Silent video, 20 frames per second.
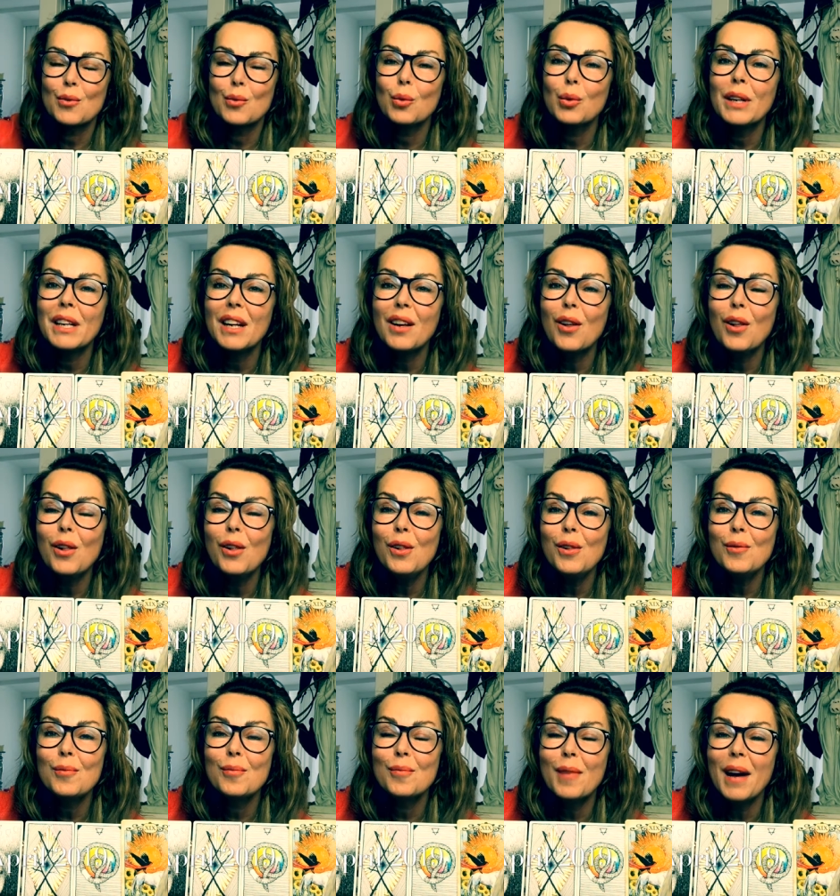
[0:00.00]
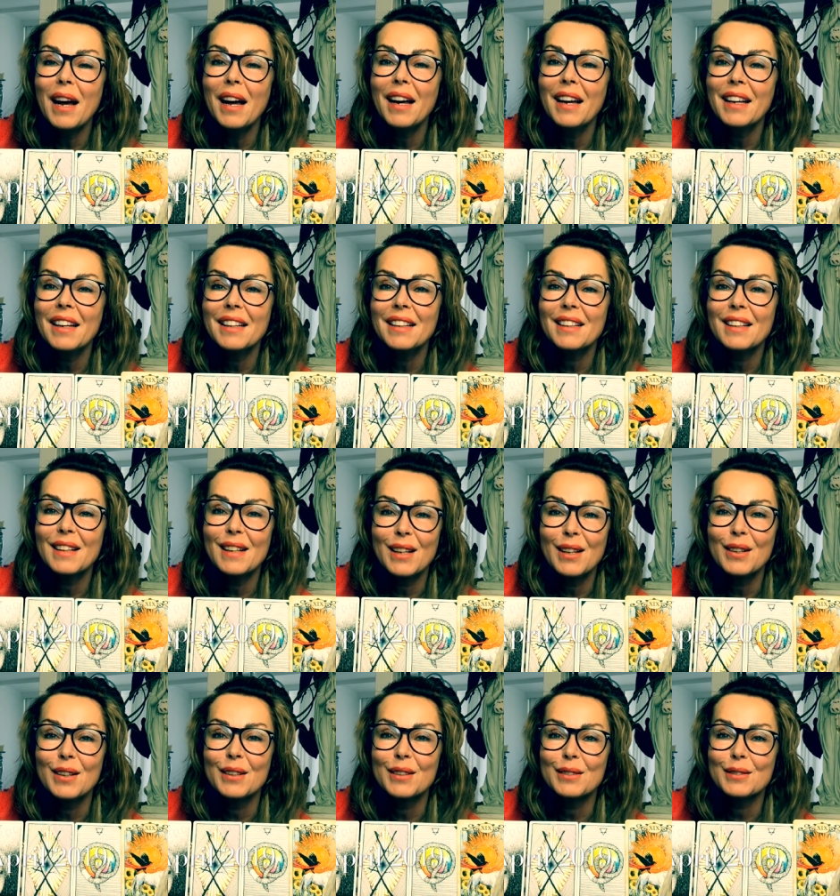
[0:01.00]
with all my
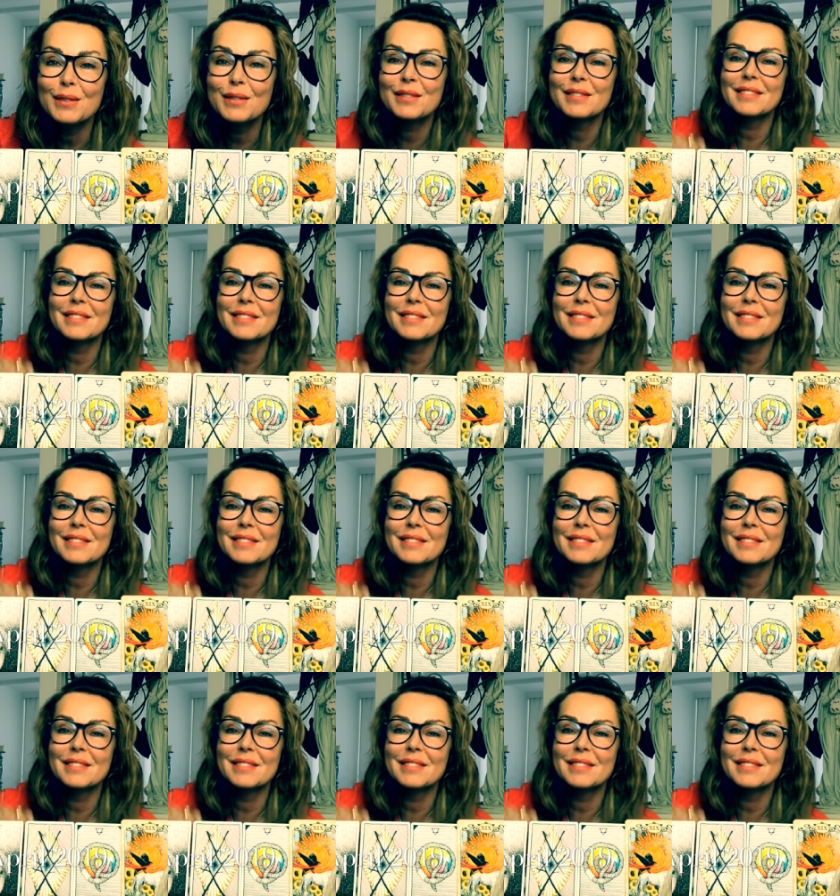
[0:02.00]
love.